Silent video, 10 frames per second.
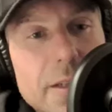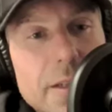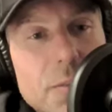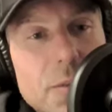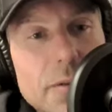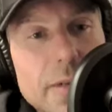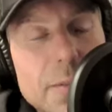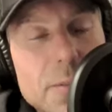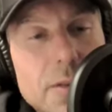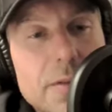off, pulled the
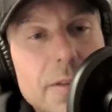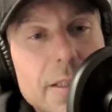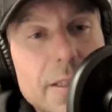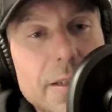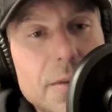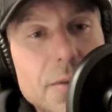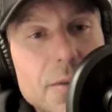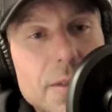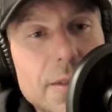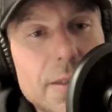wraps off, cleaned the
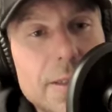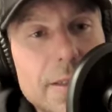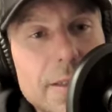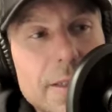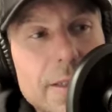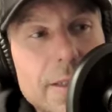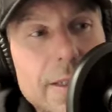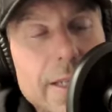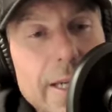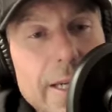arrows,
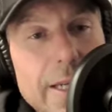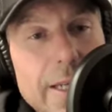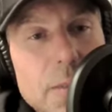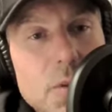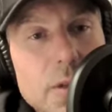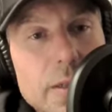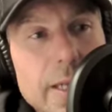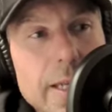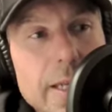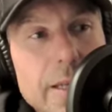and I put
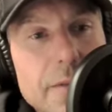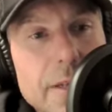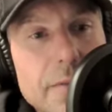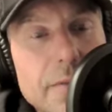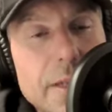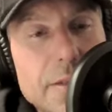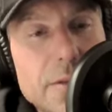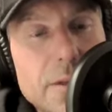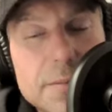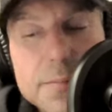veins
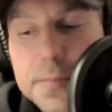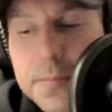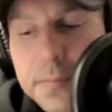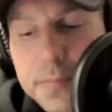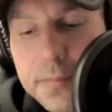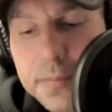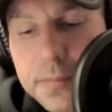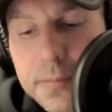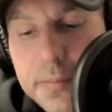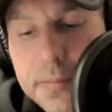on.
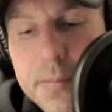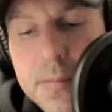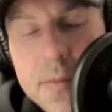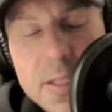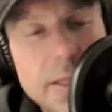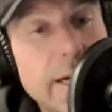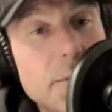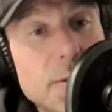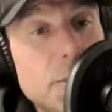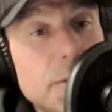The
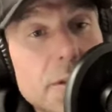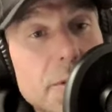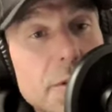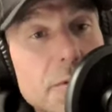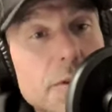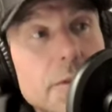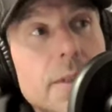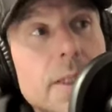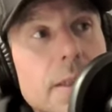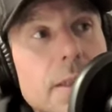hybrids, which I've been using
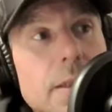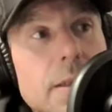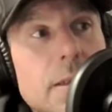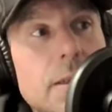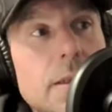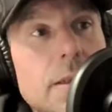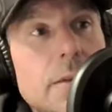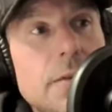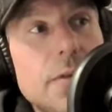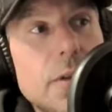
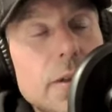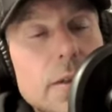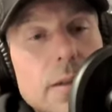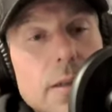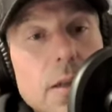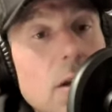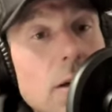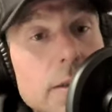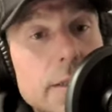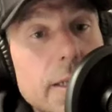for a
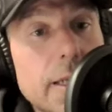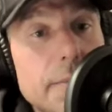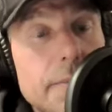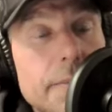long time.